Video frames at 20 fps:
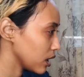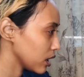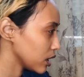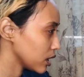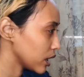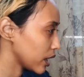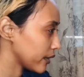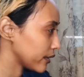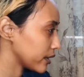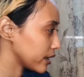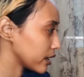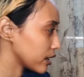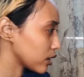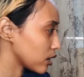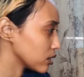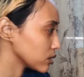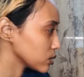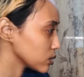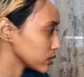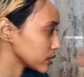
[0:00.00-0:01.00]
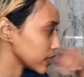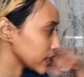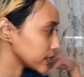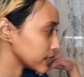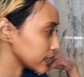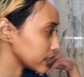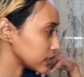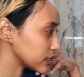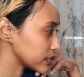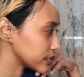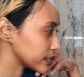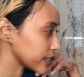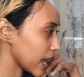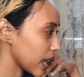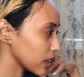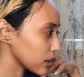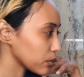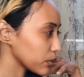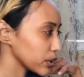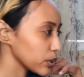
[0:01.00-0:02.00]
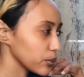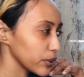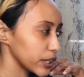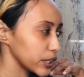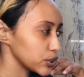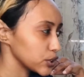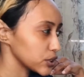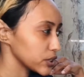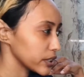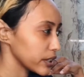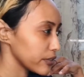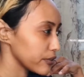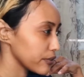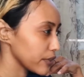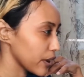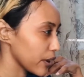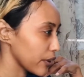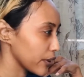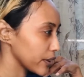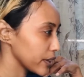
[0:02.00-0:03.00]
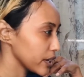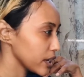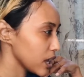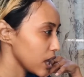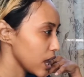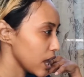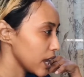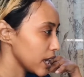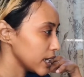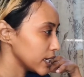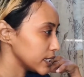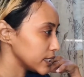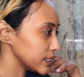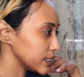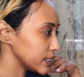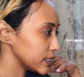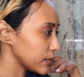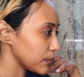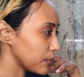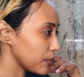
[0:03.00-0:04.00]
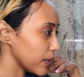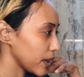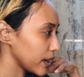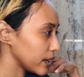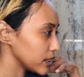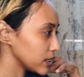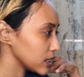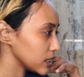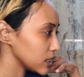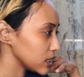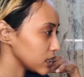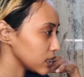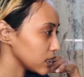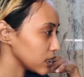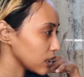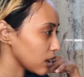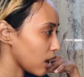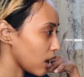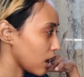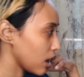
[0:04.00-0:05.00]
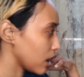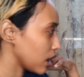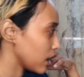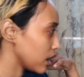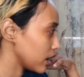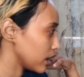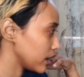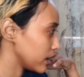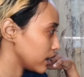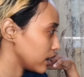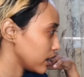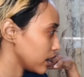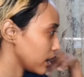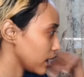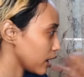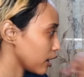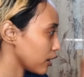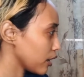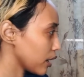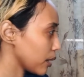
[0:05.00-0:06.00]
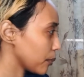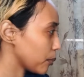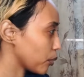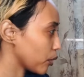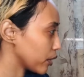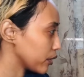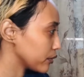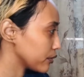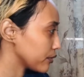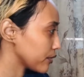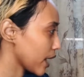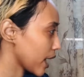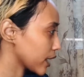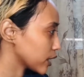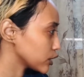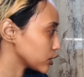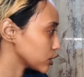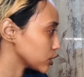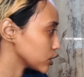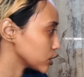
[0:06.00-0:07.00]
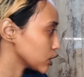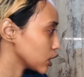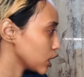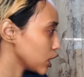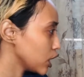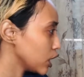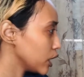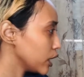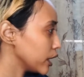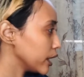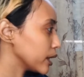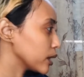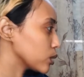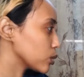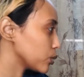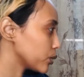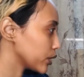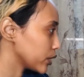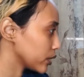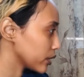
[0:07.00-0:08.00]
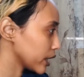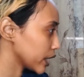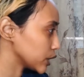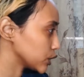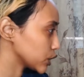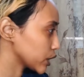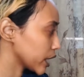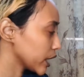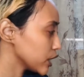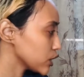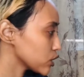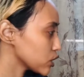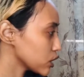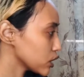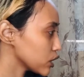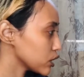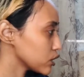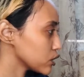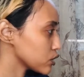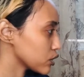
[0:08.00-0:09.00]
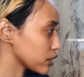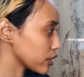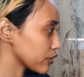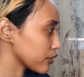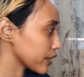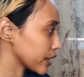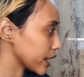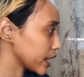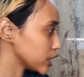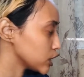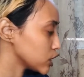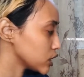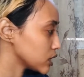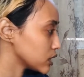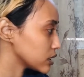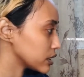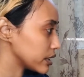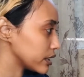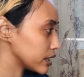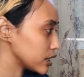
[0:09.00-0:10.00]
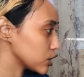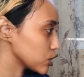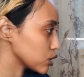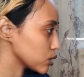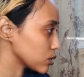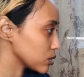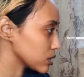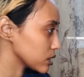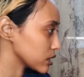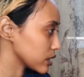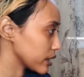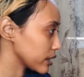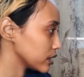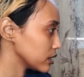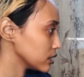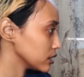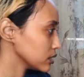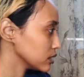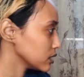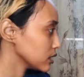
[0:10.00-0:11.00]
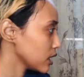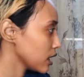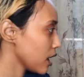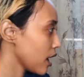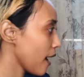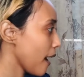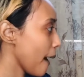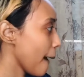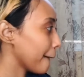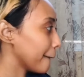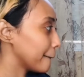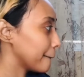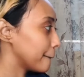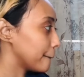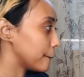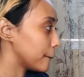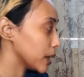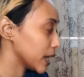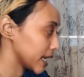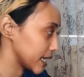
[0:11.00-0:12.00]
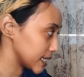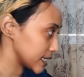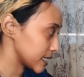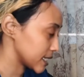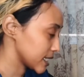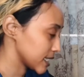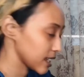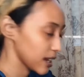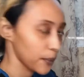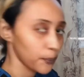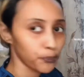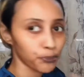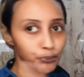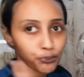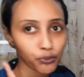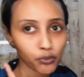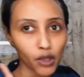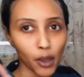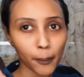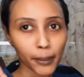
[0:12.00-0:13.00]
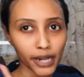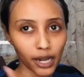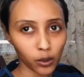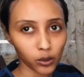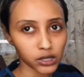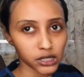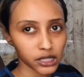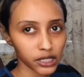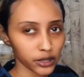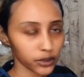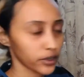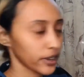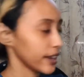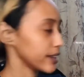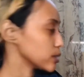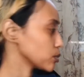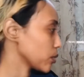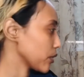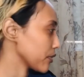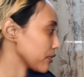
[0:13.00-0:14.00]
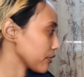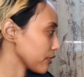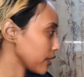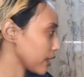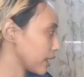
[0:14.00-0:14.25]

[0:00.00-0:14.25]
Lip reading: And then it also says that the salary ranges can vary depending on important factors, including your education, certifications, and additional skills. But I will tell you guys one thing.